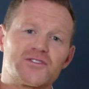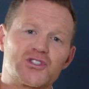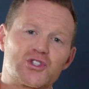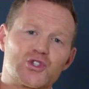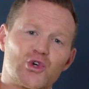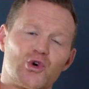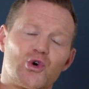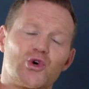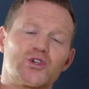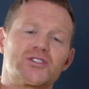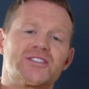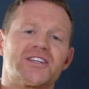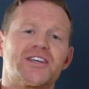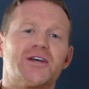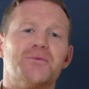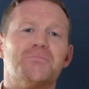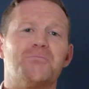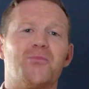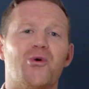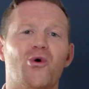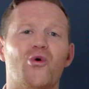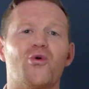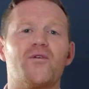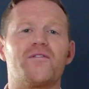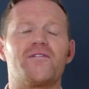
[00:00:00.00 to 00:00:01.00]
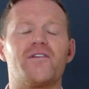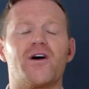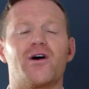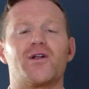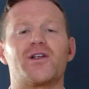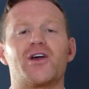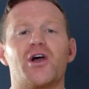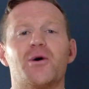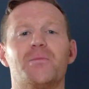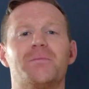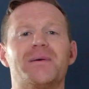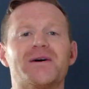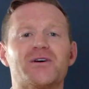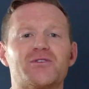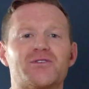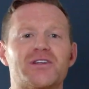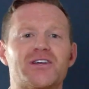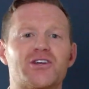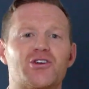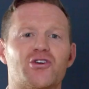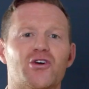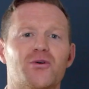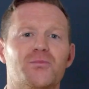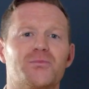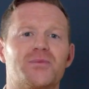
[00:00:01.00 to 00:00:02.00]
of sourcing and portfolio
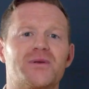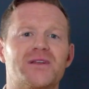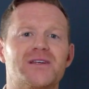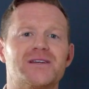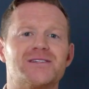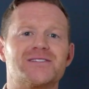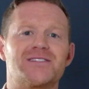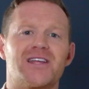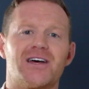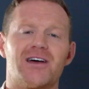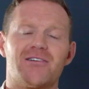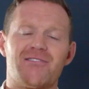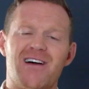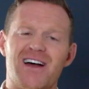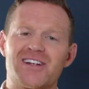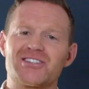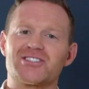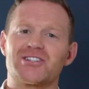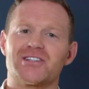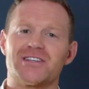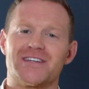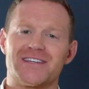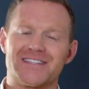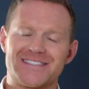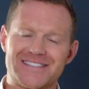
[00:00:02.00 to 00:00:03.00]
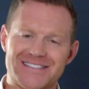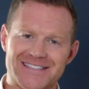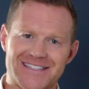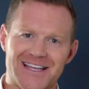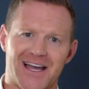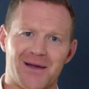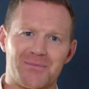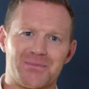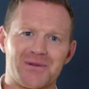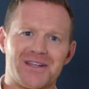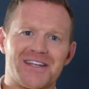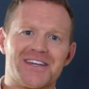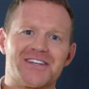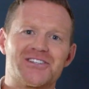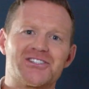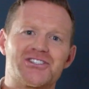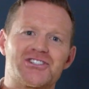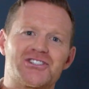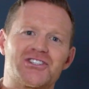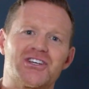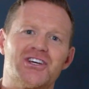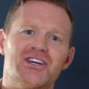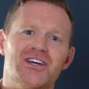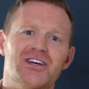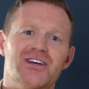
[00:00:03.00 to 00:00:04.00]
building companies that are actually
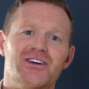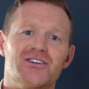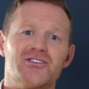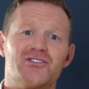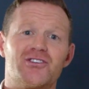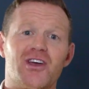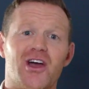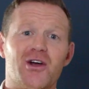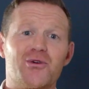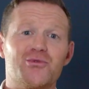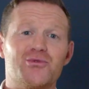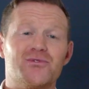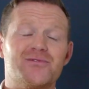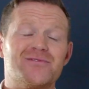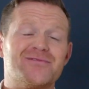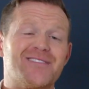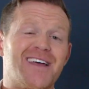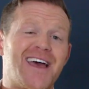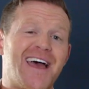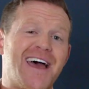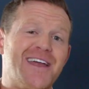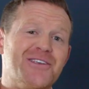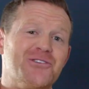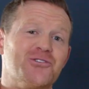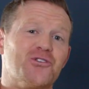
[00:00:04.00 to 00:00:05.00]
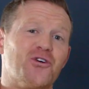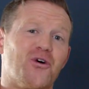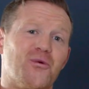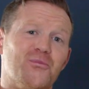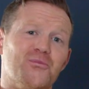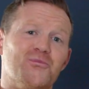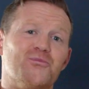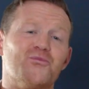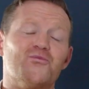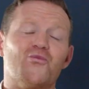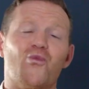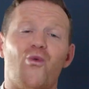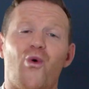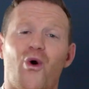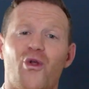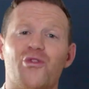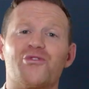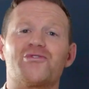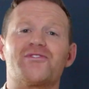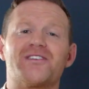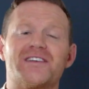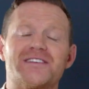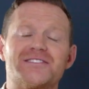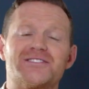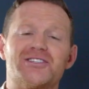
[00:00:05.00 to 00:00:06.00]
established don't end up
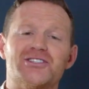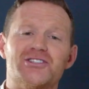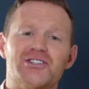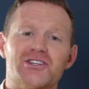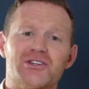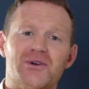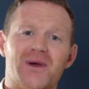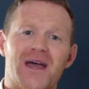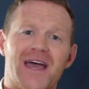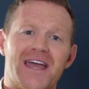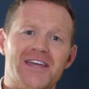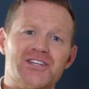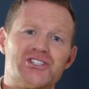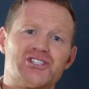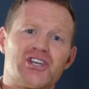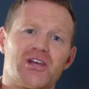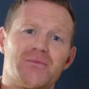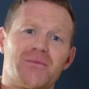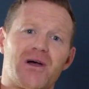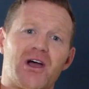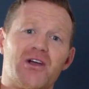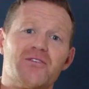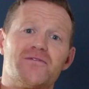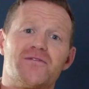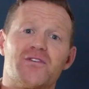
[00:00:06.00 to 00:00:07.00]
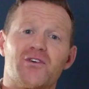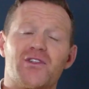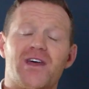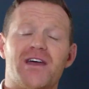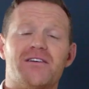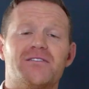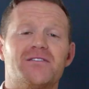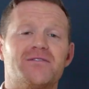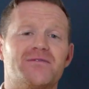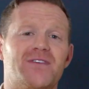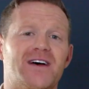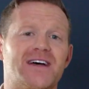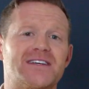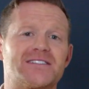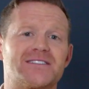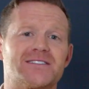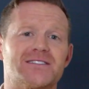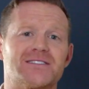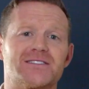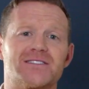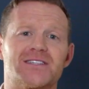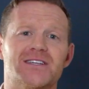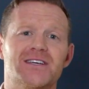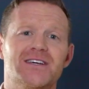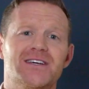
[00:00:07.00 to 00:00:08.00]
wanting to do HMO for their
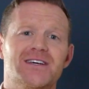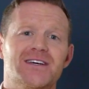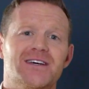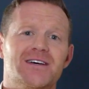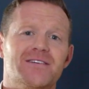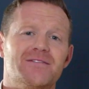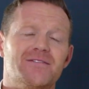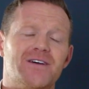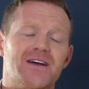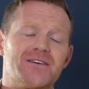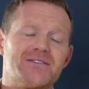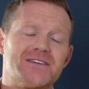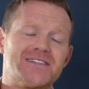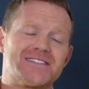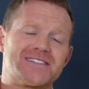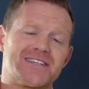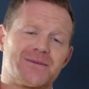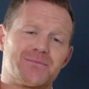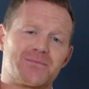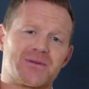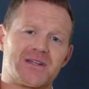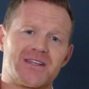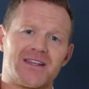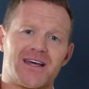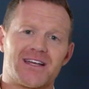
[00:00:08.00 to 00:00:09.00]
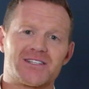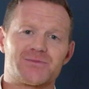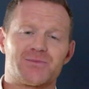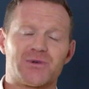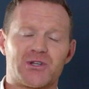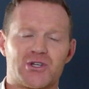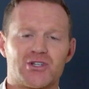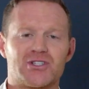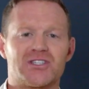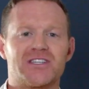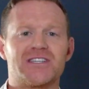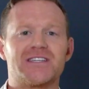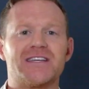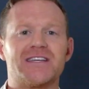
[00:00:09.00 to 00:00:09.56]
investors. Very simply, that's because